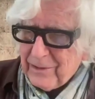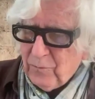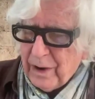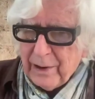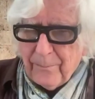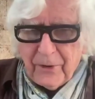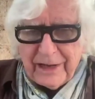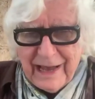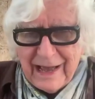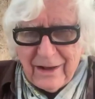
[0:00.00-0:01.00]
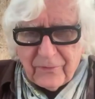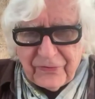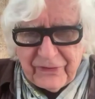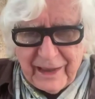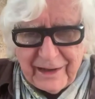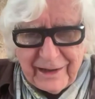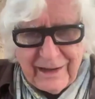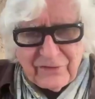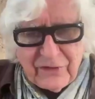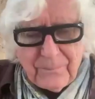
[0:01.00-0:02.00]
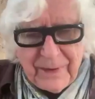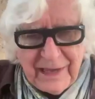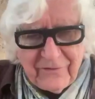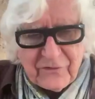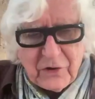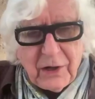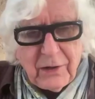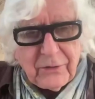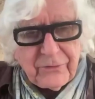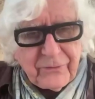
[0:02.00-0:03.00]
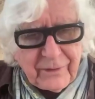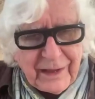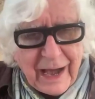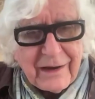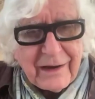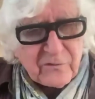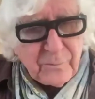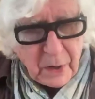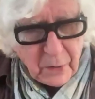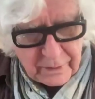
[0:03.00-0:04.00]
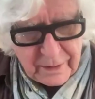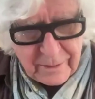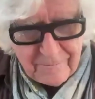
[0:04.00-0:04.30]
want to point out that in the piece called Gotta Smoke,